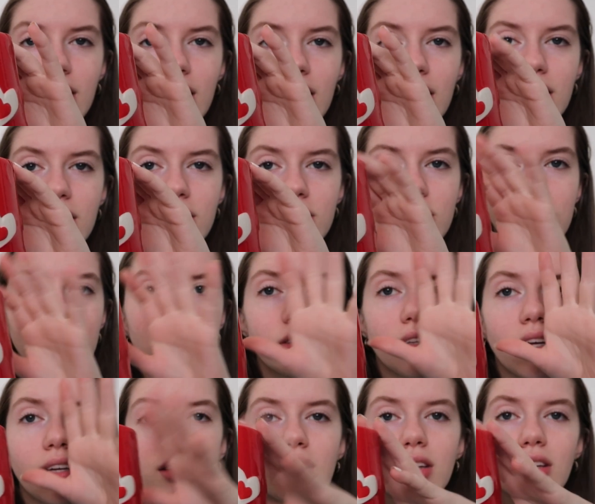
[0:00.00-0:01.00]
And it's just
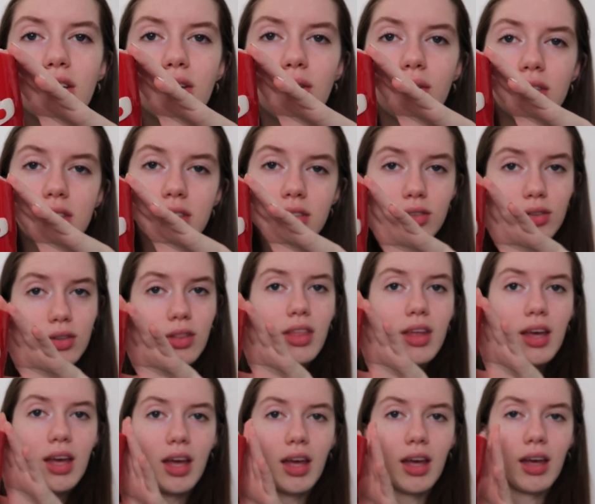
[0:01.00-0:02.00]
like the cutest little
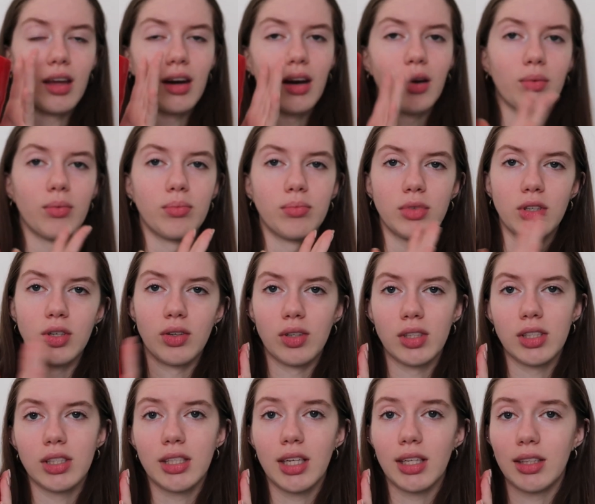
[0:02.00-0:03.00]
thing. I'm going
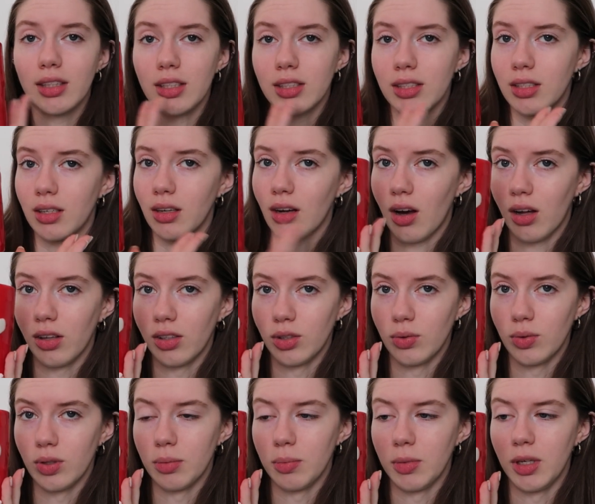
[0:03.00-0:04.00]
to take this to college
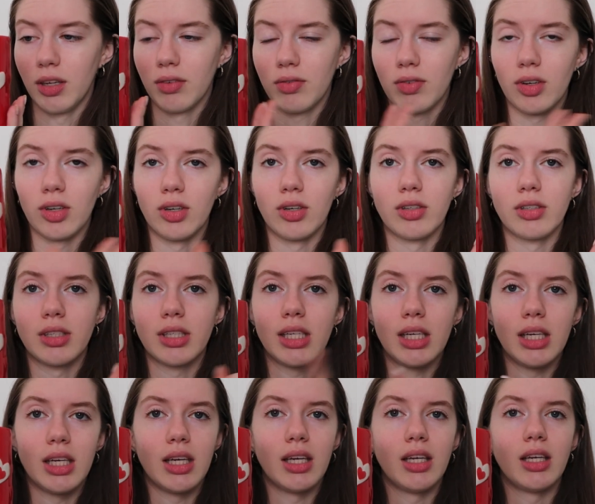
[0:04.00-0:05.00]
with me for
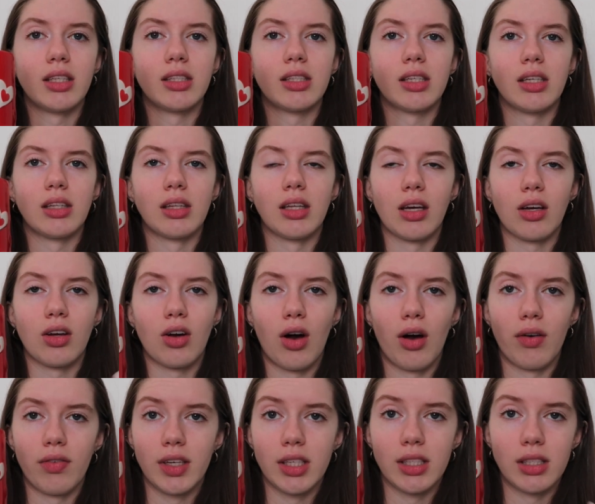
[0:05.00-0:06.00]
teas and like
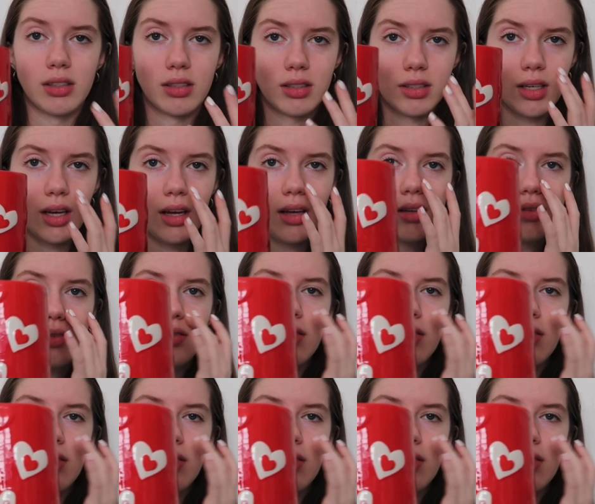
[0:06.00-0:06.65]
coffees and stuff.